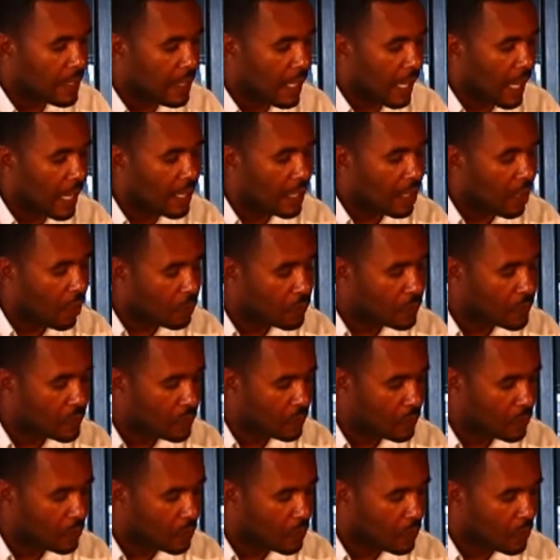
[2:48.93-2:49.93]
allows
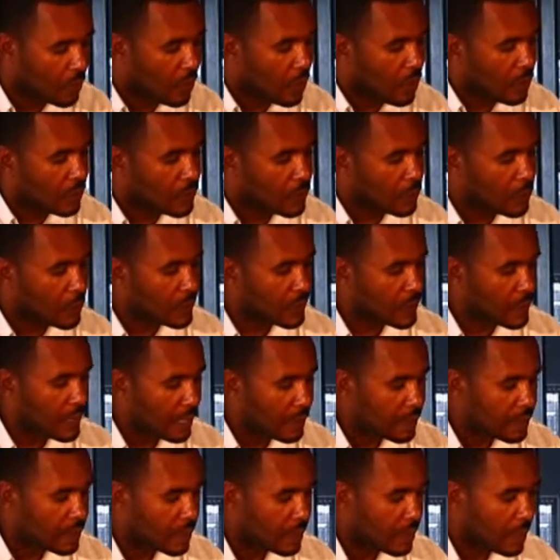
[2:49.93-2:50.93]
you to
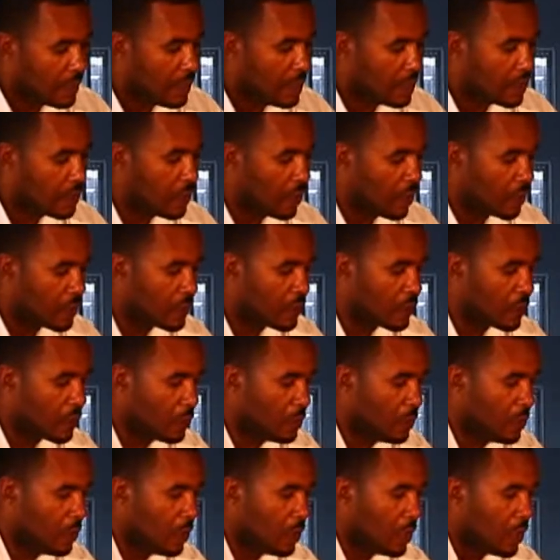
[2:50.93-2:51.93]
center your
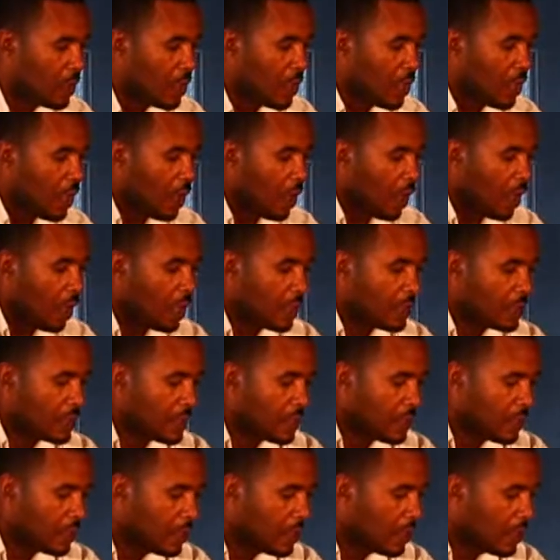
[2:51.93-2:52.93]
screw on
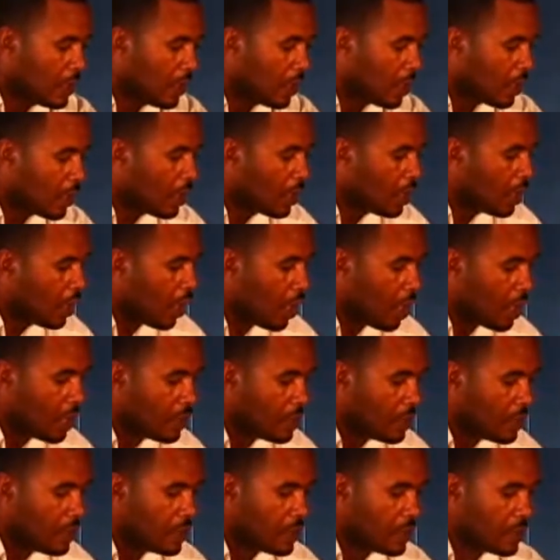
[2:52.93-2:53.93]
the
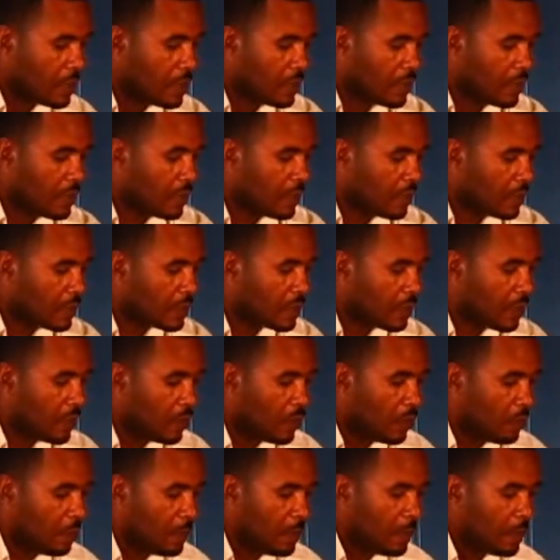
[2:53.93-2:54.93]
long
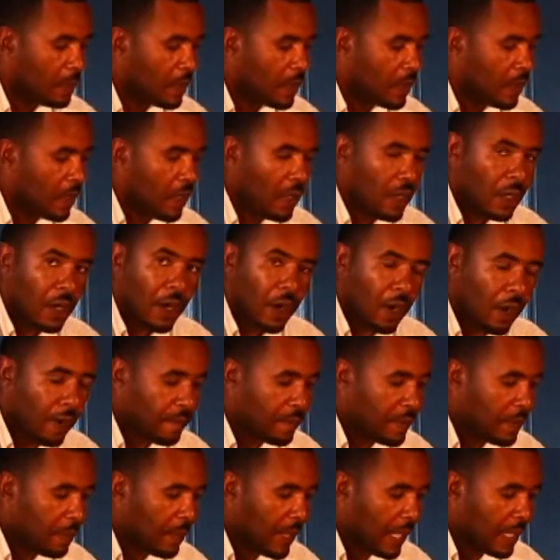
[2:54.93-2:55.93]
slope of
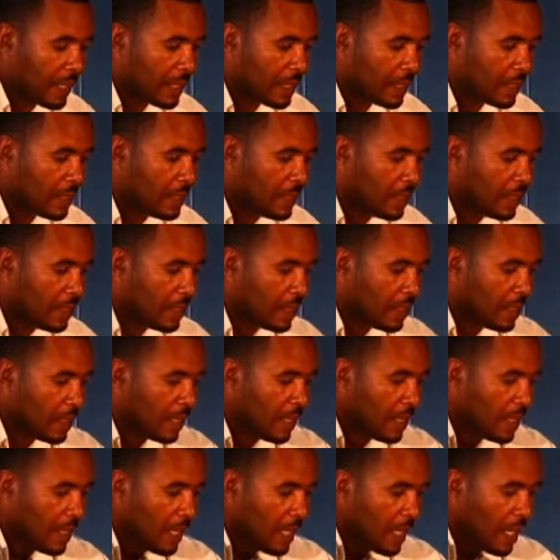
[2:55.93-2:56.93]
the panel,
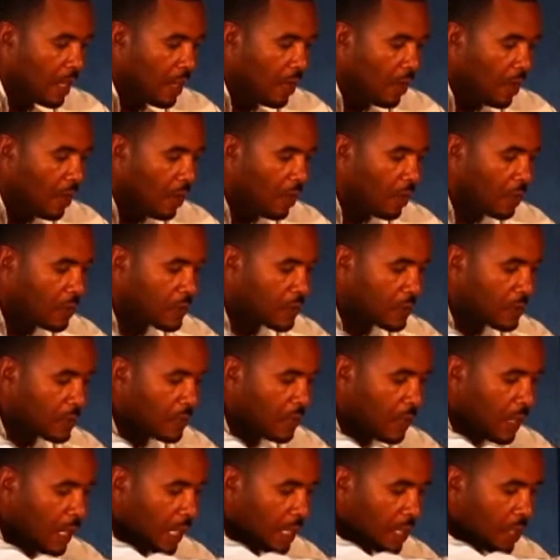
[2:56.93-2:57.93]

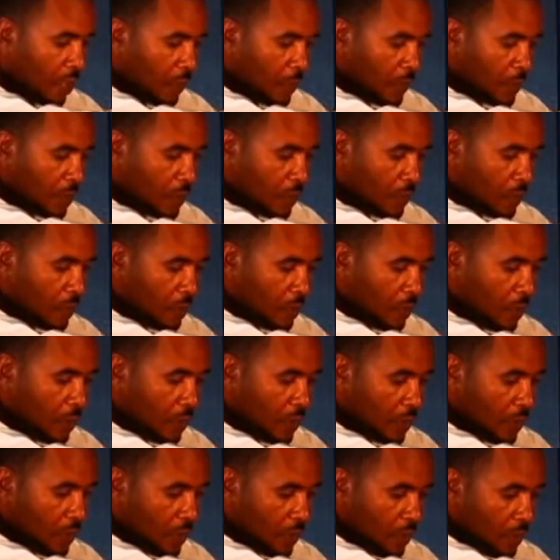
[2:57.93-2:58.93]
also allowing you
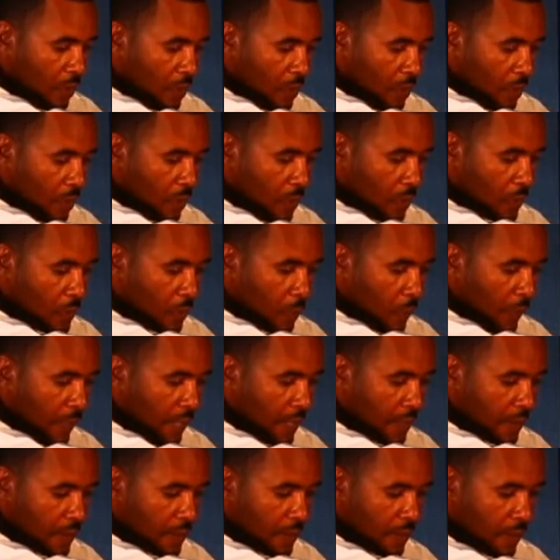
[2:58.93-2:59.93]
to
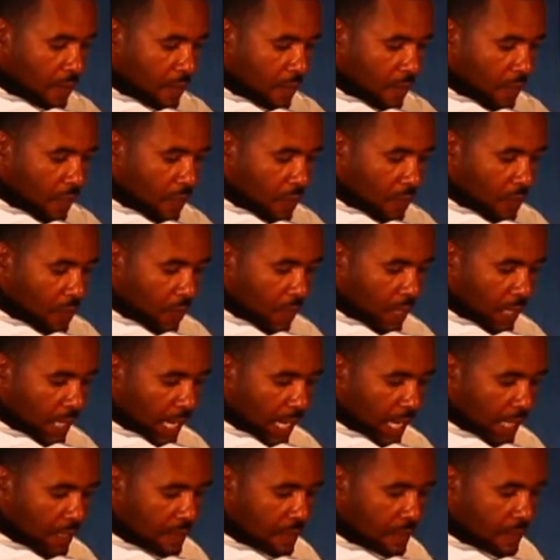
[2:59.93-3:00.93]
hit your
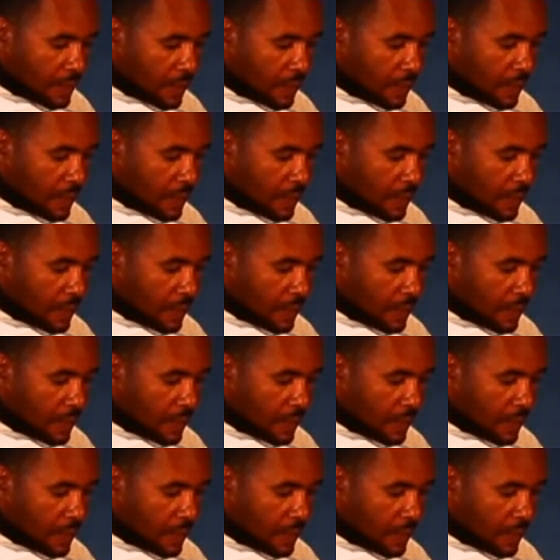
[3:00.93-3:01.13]
lats